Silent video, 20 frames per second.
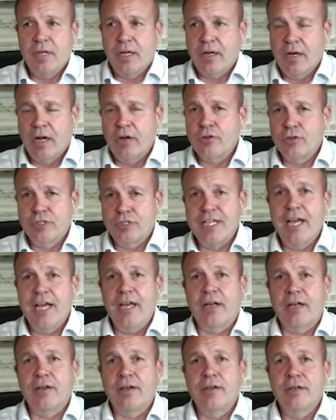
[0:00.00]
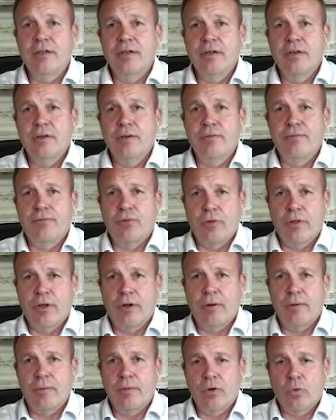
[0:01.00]
they can undertake for
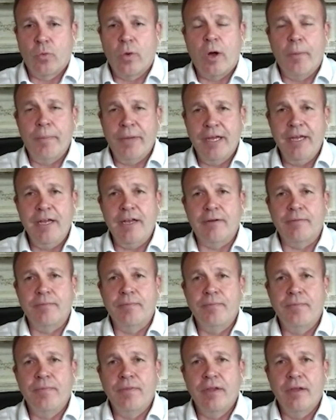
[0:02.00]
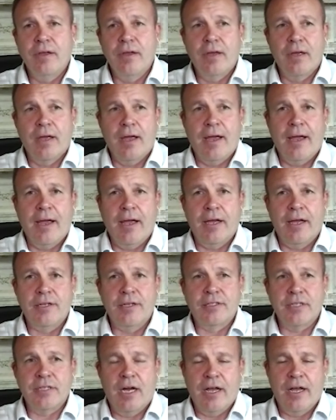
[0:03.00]
their their well-being yeah.
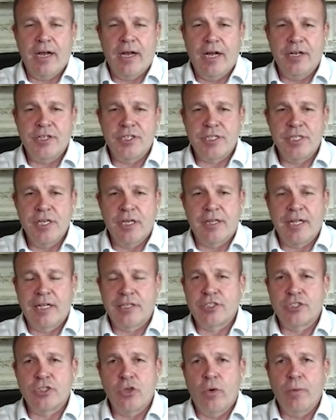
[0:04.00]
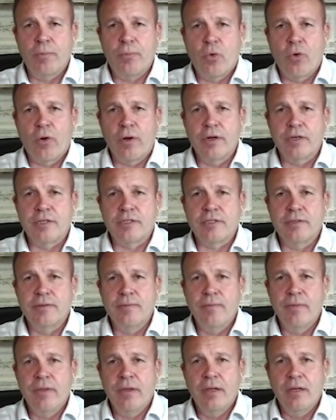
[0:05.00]
and I, I just think that's so important
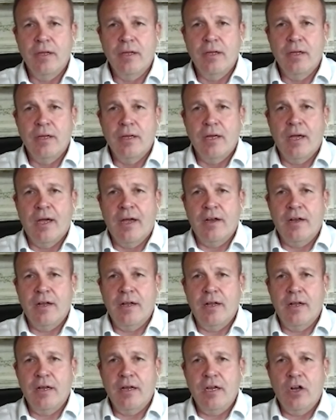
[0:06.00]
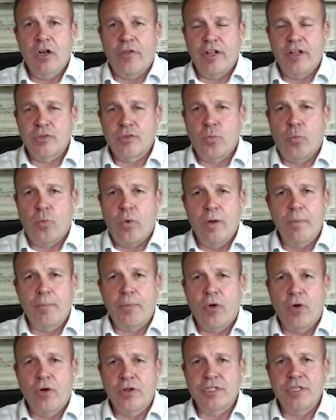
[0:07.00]
and yeah. you know that's one
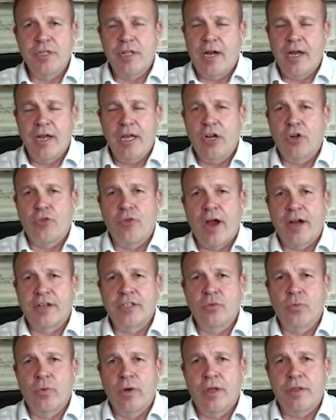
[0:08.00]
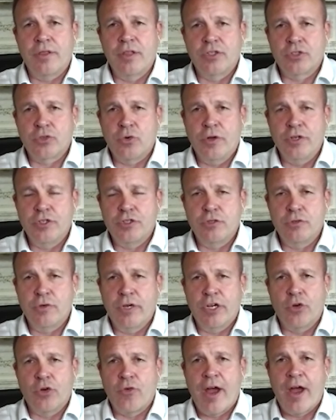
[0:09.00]
person that i interacted with that's going
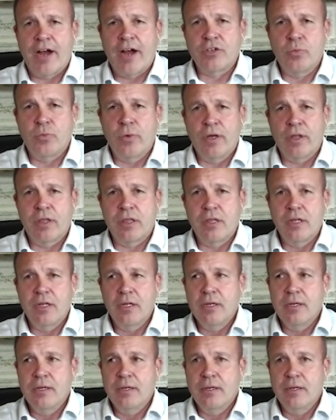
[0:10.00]
to interact with